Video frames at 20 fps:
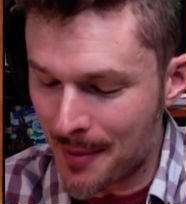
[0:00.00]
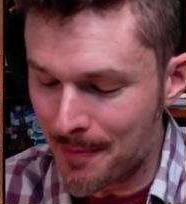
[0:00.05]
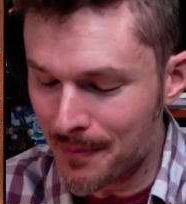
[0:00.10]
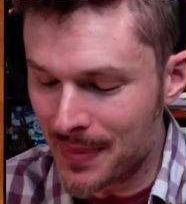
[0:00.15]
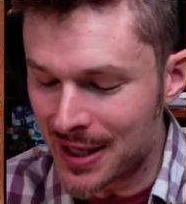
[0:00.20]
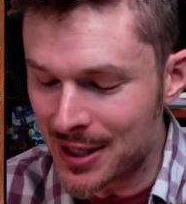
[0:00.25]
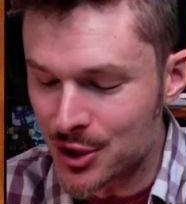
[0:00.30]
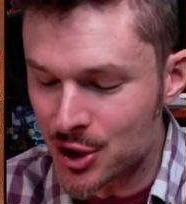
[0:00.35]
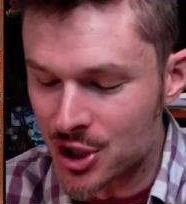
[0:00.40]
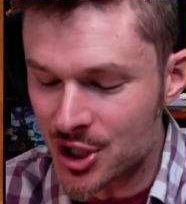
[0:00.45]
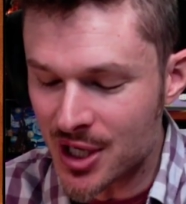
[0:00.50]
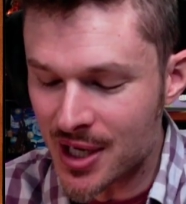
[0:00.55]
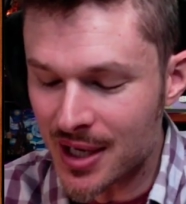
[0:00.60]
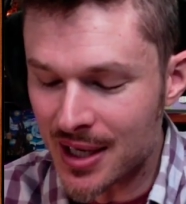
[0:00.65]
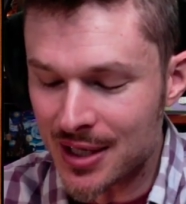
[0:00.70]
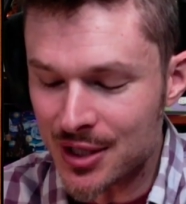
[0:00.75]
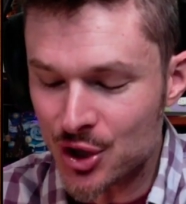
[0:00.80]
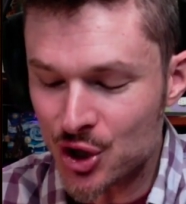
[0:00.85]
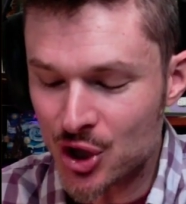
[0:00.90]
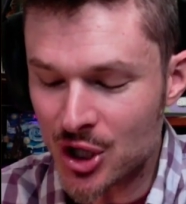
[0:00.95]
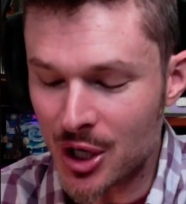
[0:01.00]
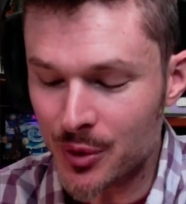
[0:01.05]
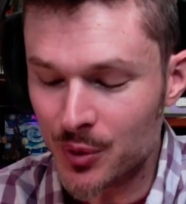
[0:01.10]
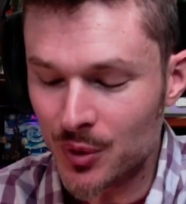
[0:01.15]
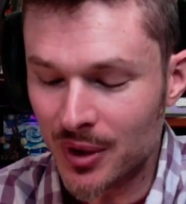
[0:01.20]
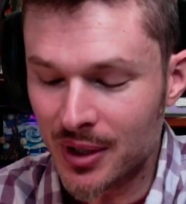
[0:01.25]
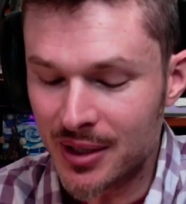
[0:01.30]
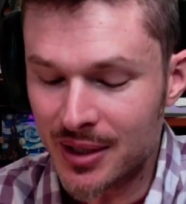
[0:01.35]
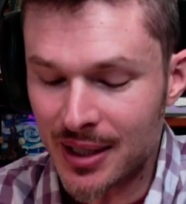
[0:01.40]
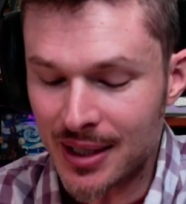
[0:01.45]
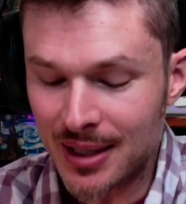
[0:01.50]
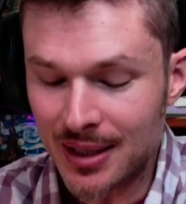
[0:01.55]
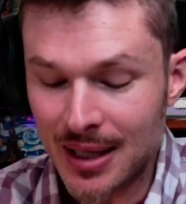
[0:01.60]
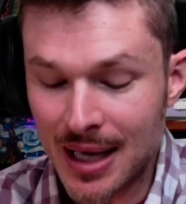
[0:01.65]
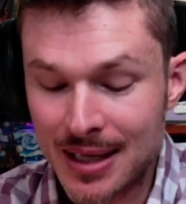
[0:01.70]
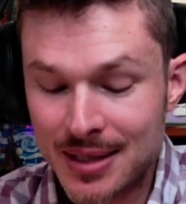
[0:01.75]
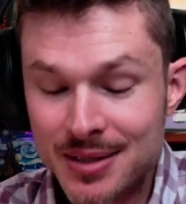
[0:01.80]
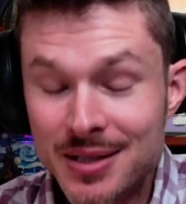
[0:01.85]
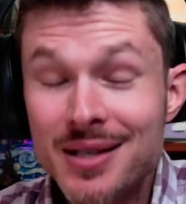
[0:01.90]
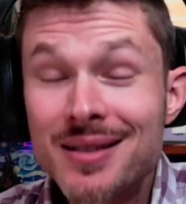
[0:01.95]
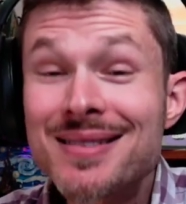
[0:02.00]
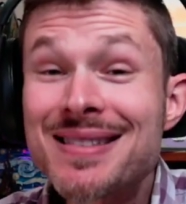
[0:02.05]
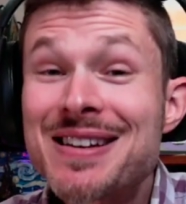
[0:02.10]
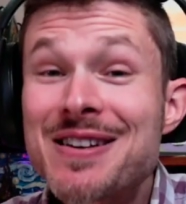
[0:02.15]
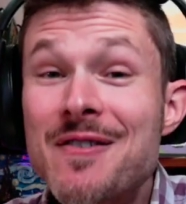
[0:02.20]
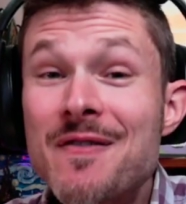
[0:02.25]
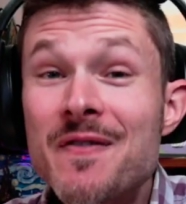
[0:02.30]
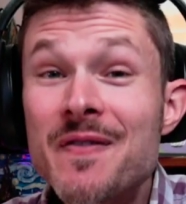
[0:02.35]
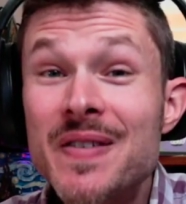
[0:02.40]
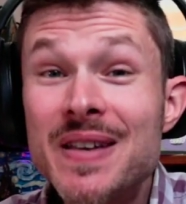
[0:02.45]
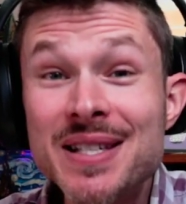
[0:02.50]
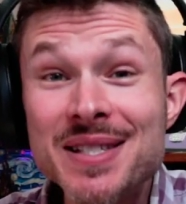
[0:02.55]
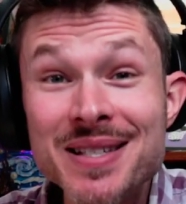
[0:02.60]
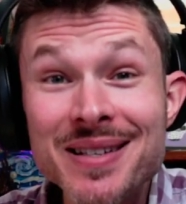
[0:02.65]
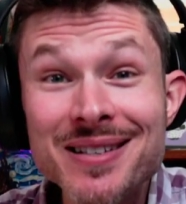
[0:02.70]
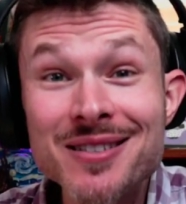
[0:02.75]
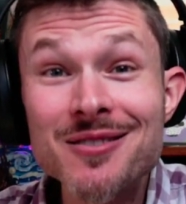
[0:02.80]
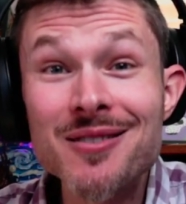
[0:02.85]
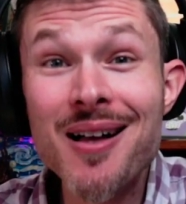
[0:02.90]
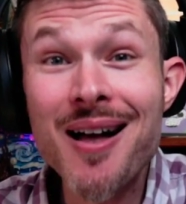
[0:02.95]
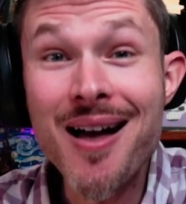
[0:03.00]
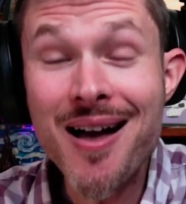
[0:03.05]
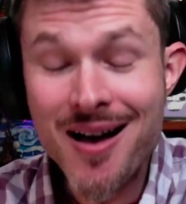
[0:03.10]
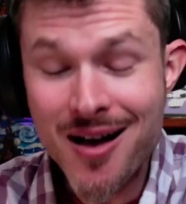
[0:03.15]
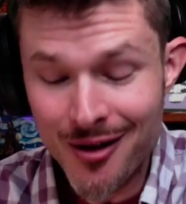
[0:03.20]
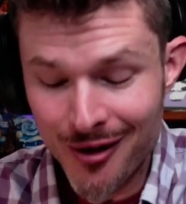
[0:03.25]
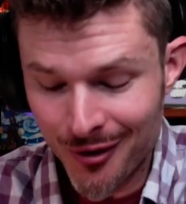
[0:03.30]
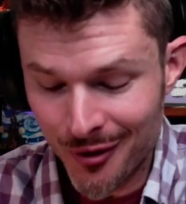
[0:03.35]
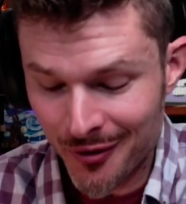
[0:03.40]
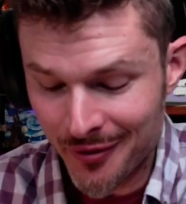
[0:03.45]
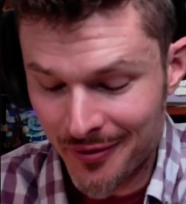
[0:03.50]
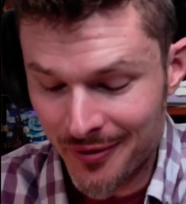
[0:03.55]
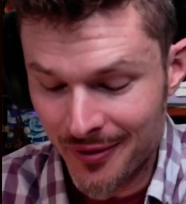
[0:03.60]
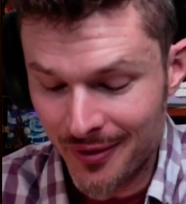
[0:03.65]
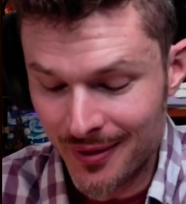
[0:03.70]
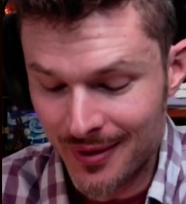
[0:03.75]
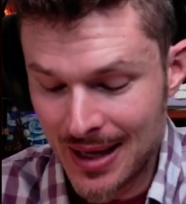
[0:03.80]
binging and generally neglecting their physical health.